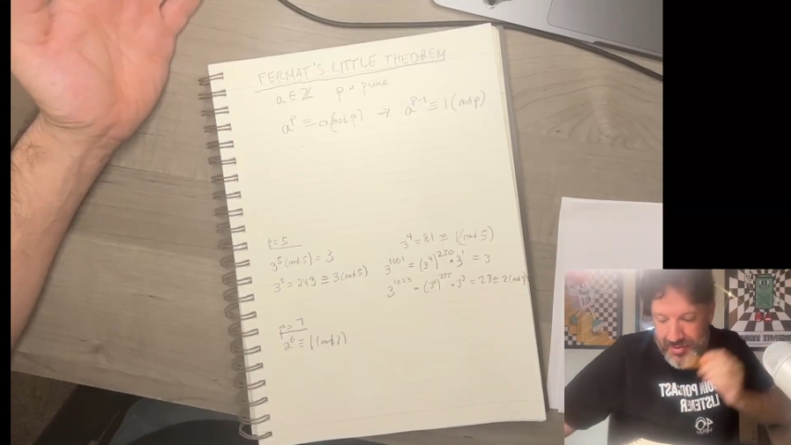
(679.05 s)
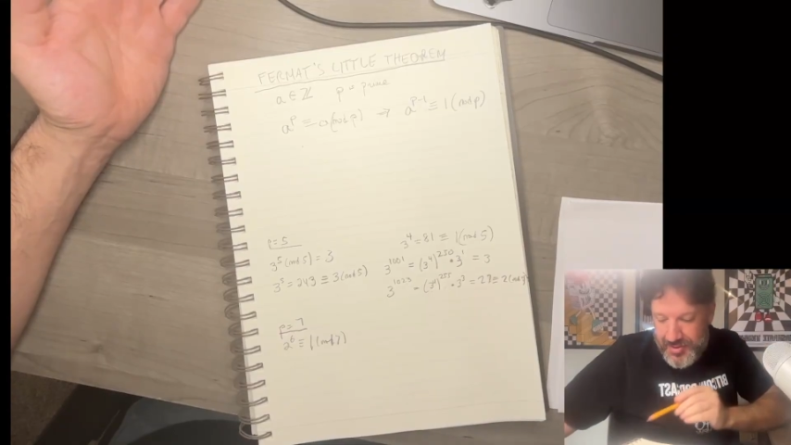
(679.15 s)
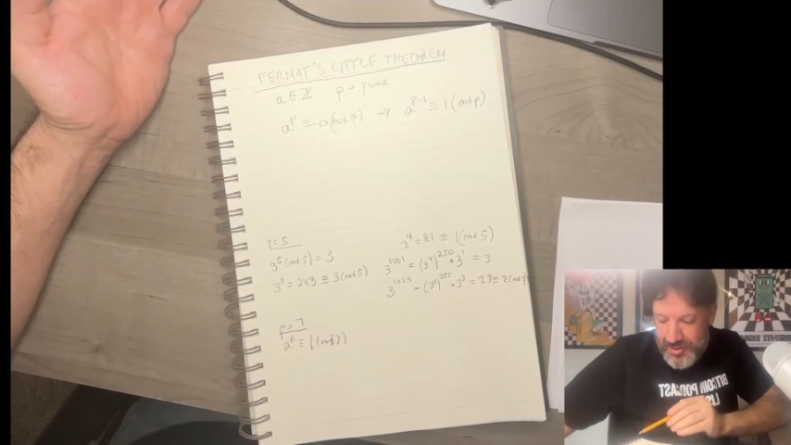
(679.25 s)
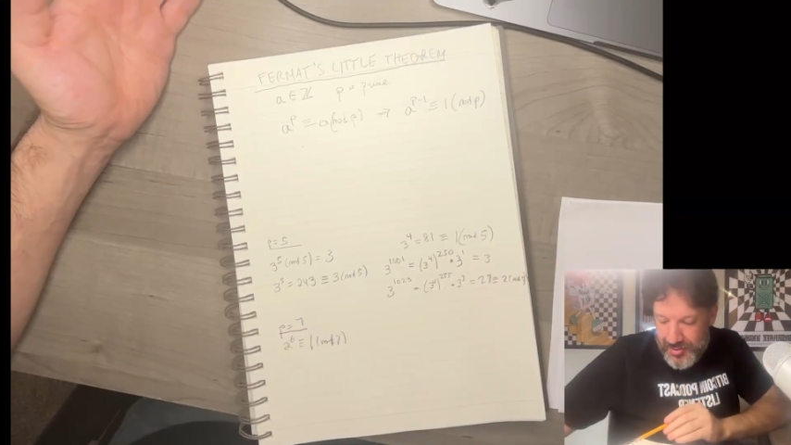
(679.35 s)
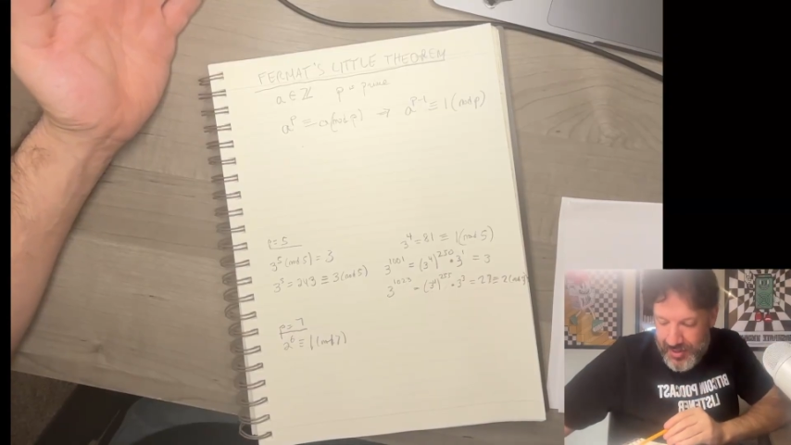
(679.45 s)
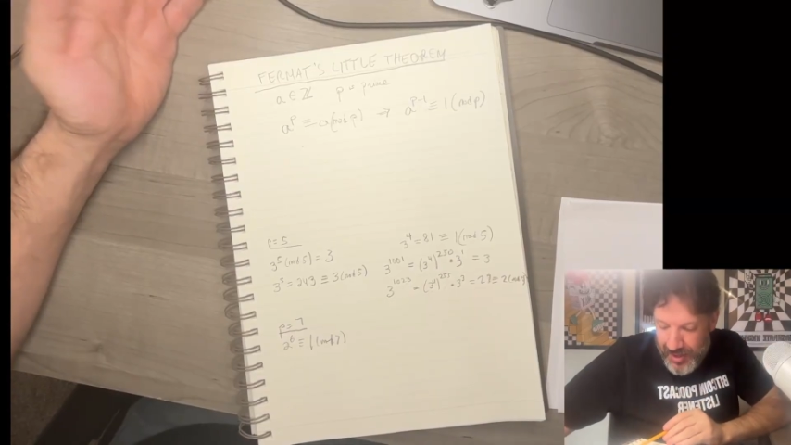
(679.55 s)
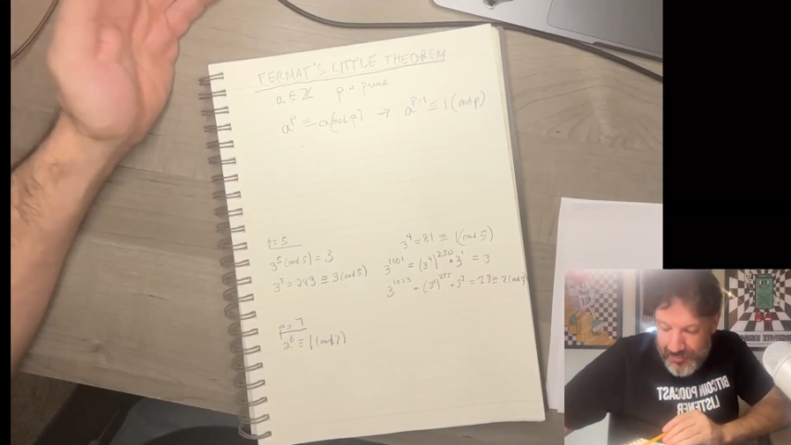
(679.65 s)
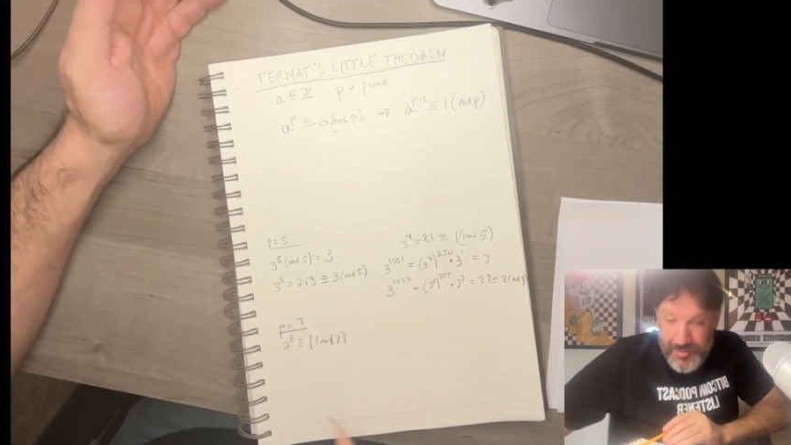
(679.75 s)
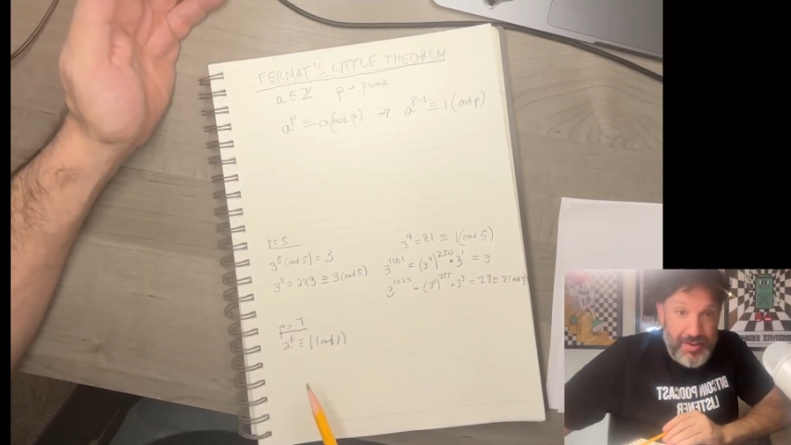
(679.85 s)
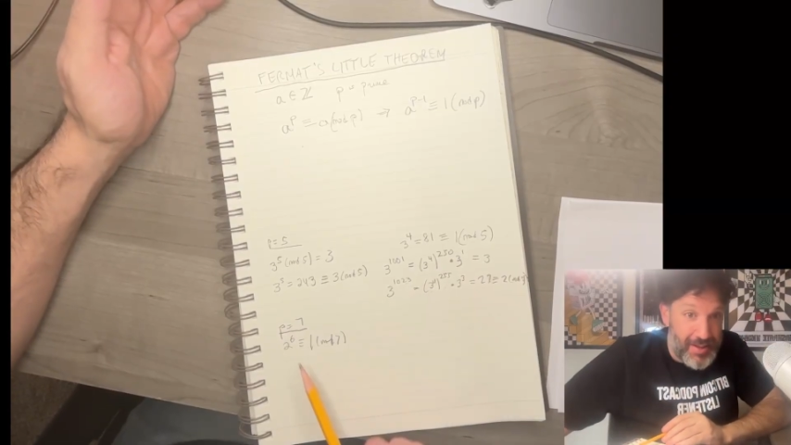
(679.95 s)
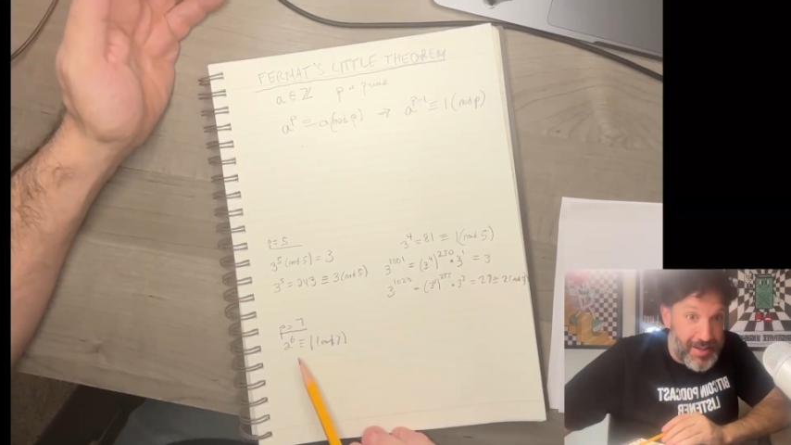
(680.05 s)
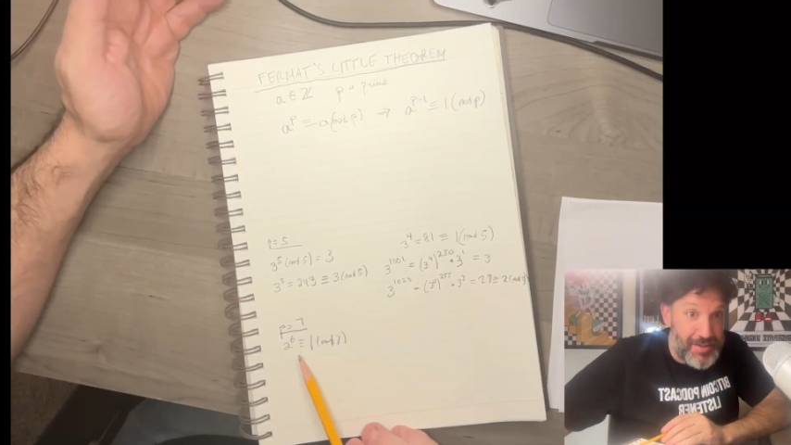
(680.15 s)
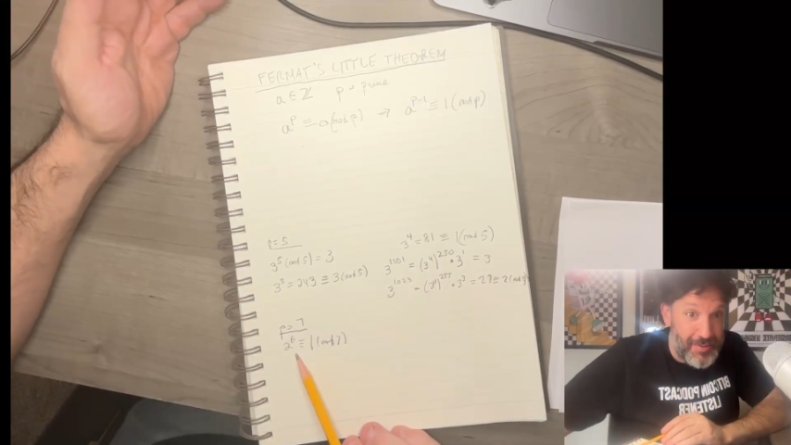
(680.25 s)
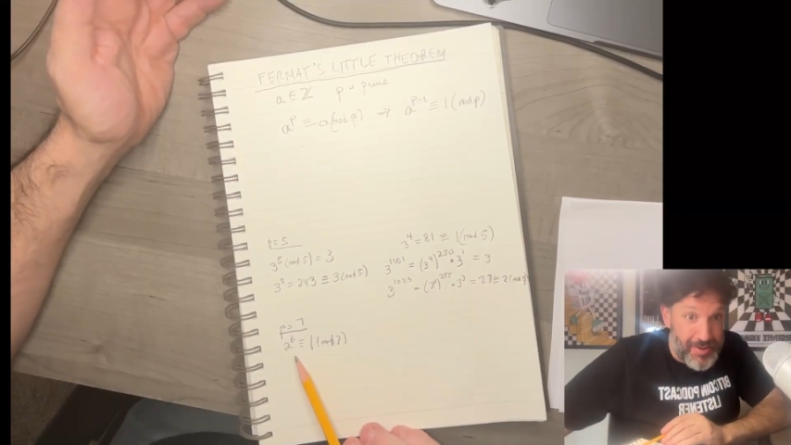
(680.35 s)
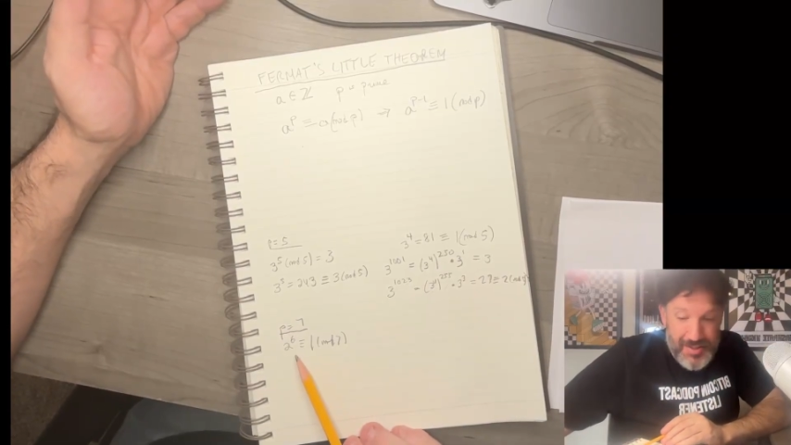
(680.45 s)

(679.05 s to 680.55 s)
So definitely 2 to